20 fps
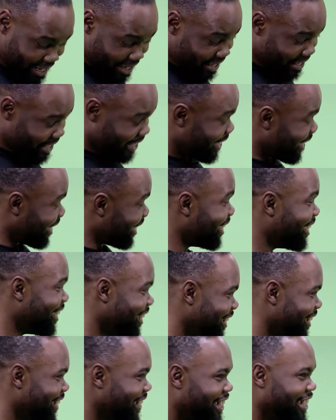Yeah.
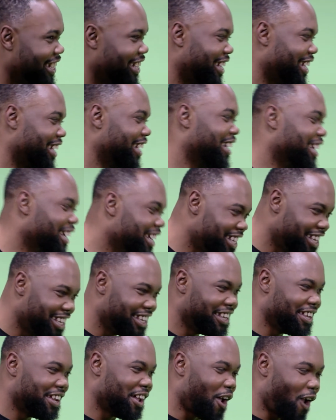Wow, the last time I saw somebody
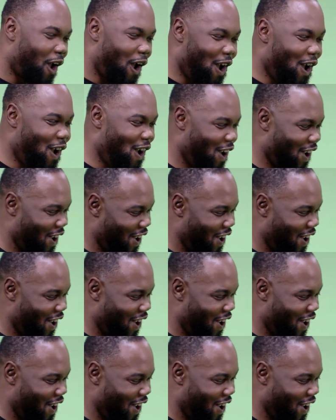that big, I was